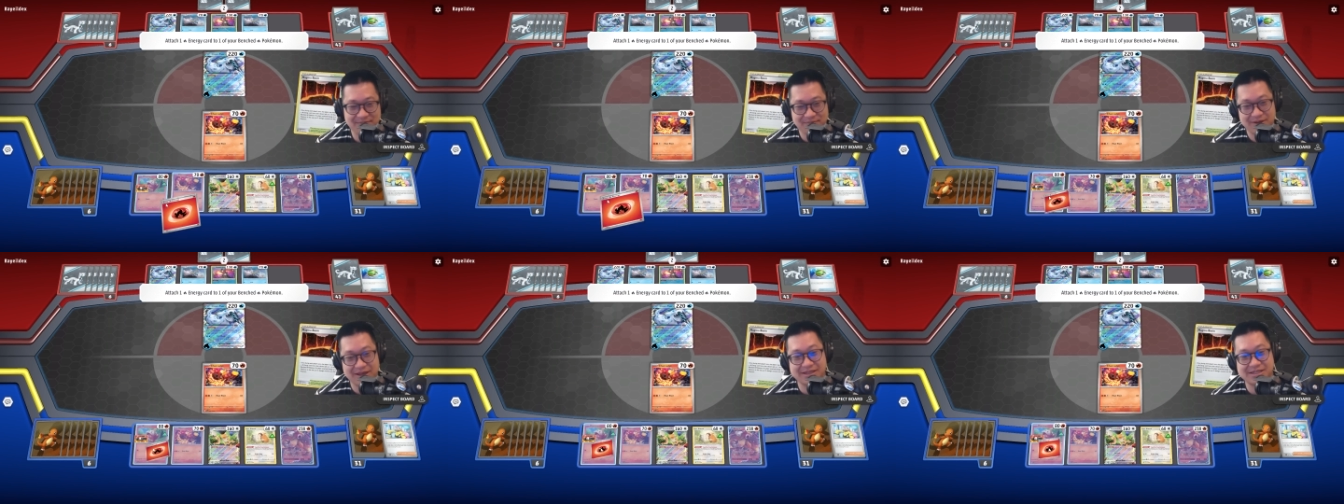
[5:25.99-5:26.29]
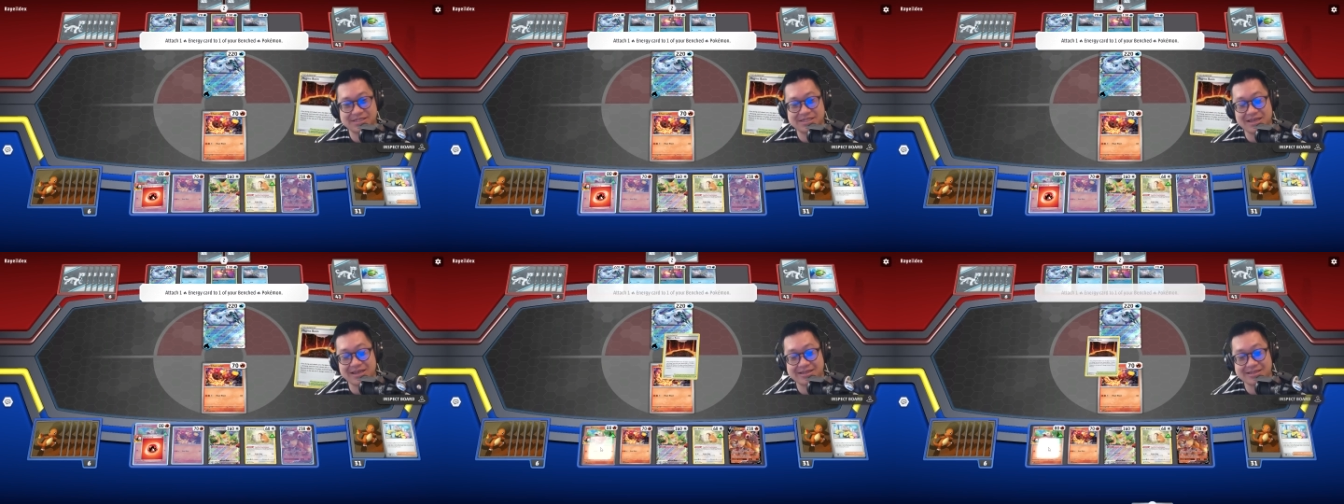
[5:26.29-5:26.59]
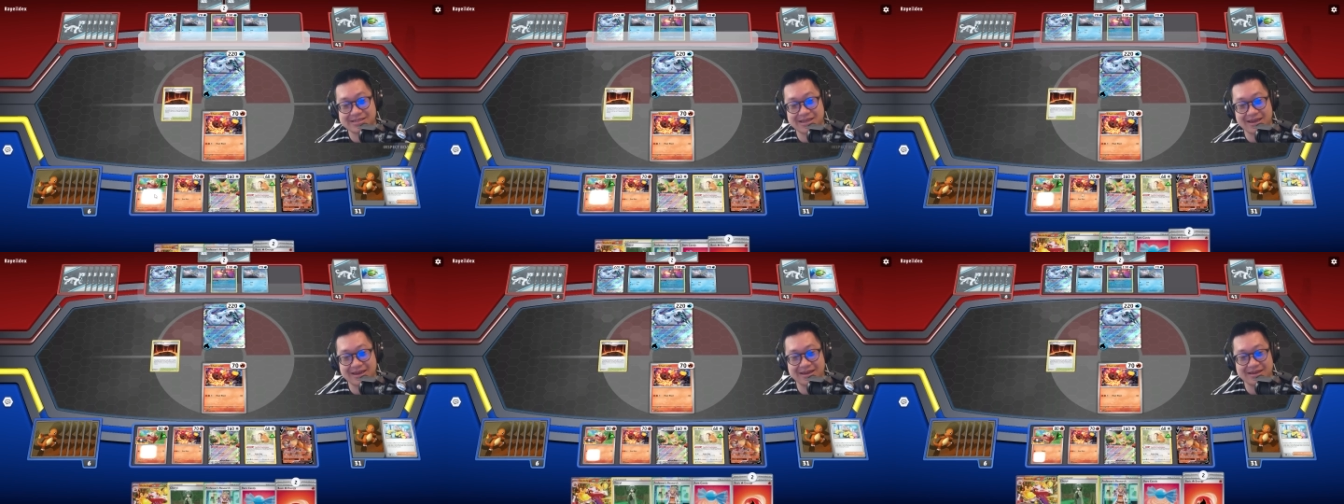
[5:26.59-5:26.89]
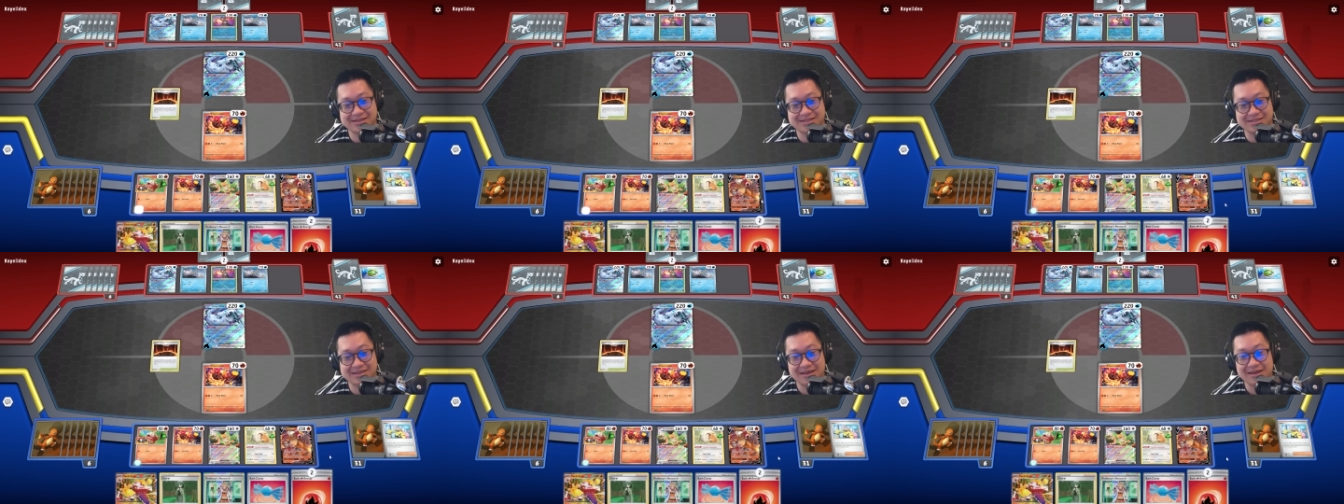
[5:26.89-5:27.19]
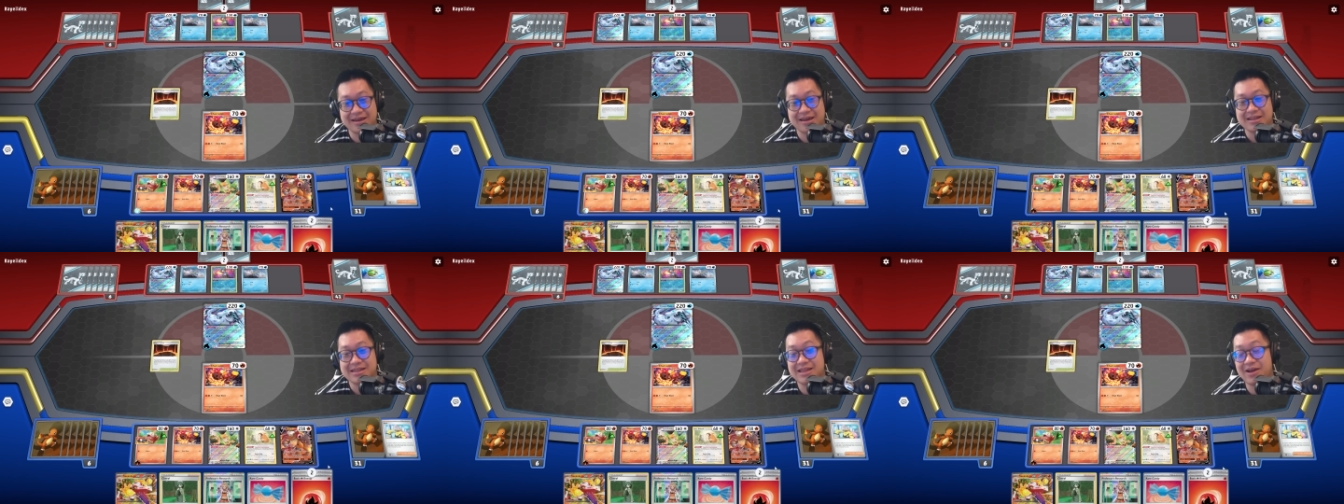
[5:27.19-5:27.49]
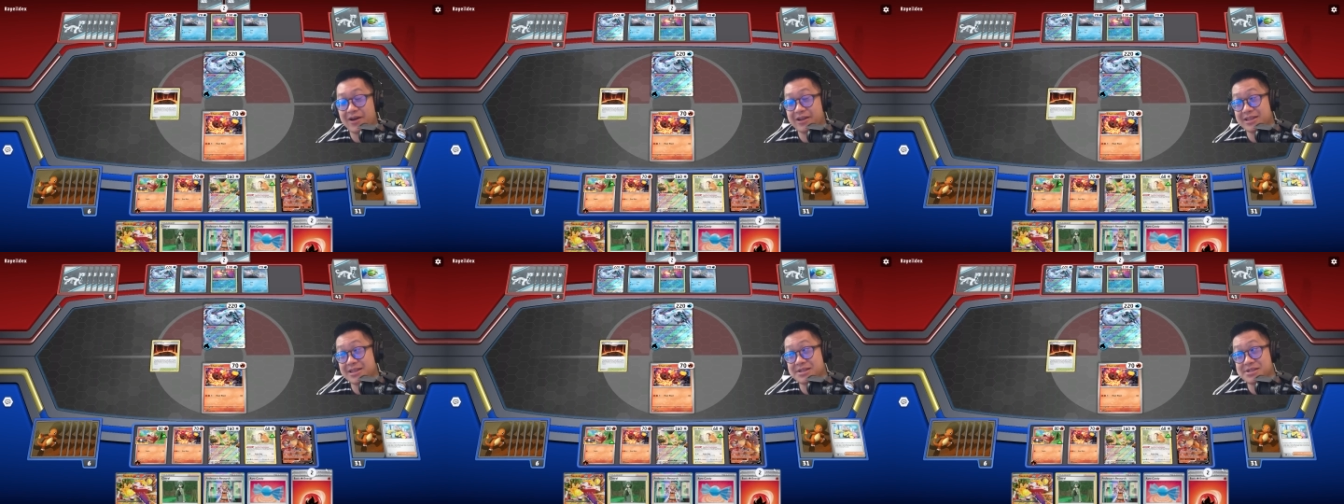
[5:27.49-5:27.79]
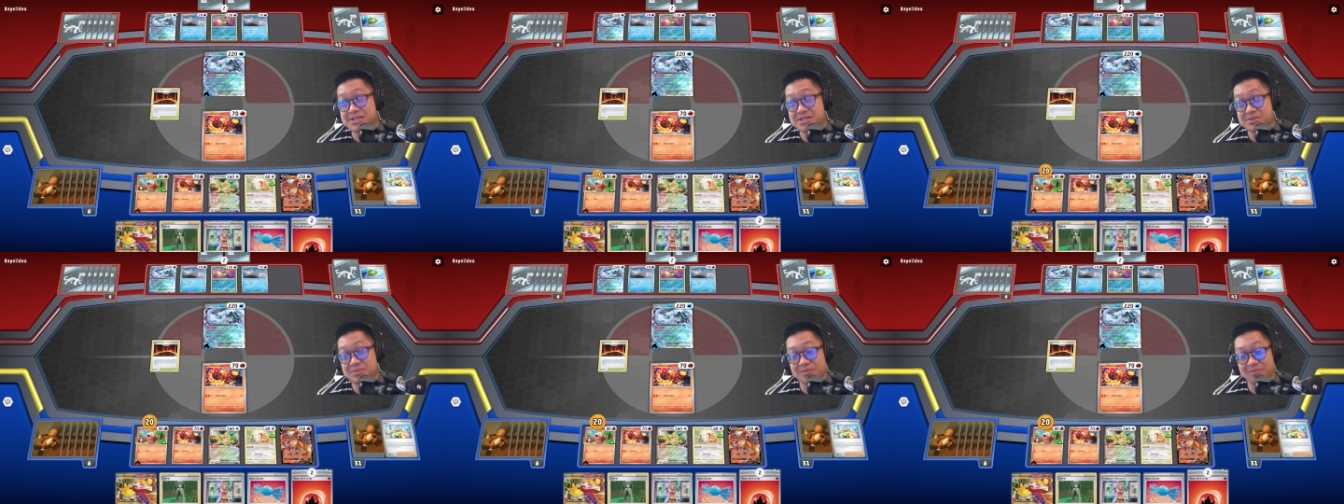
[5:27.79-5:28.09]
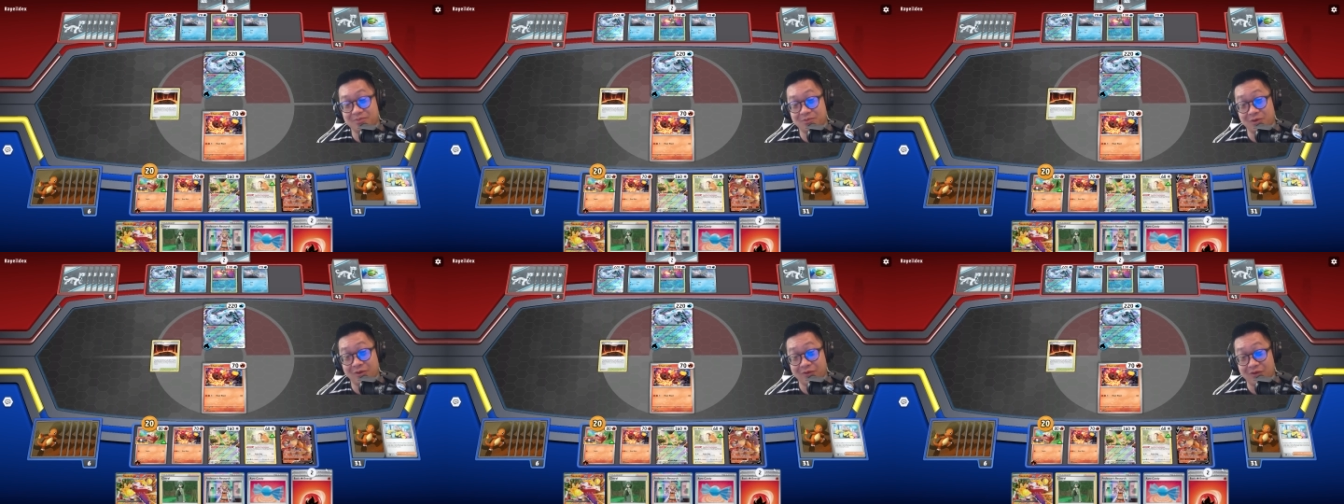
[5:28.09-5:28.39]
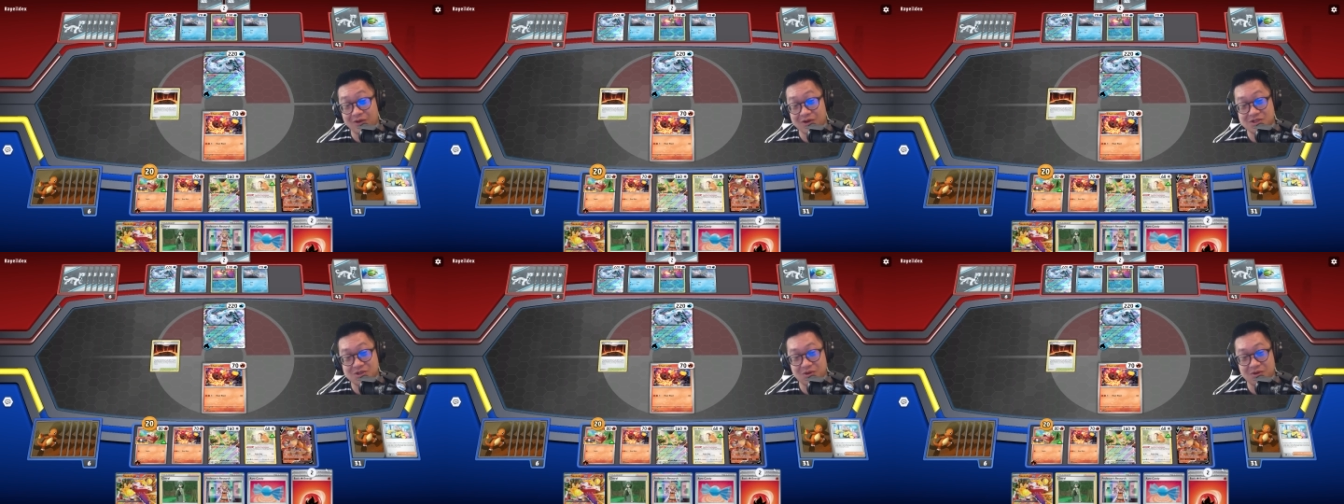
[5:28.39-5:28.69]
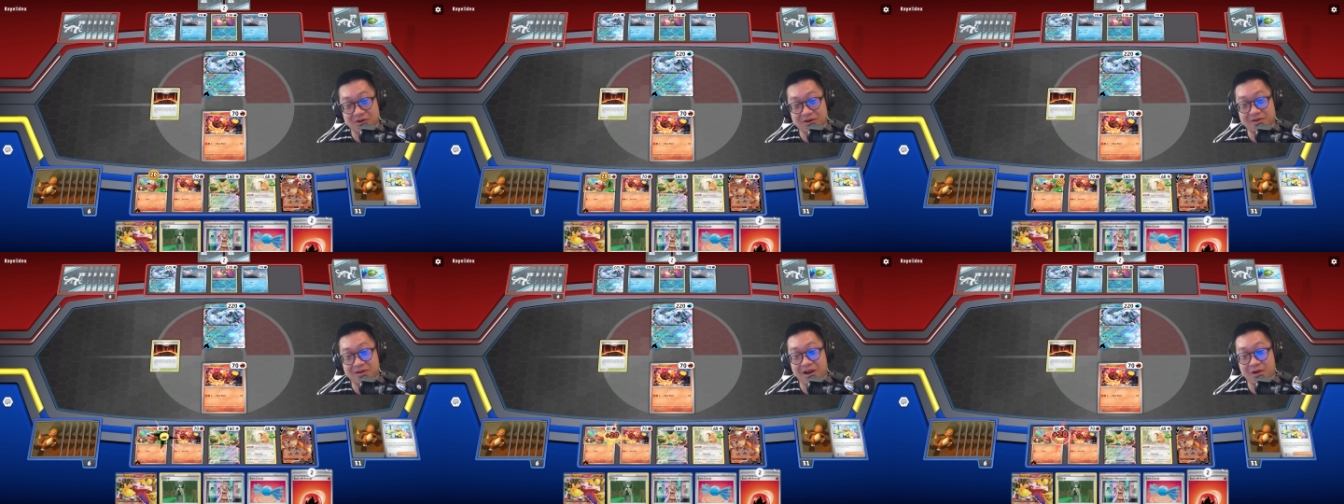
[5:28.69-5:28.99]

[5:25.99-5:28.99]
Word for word: But in Sex's case, now I did this in reverse order.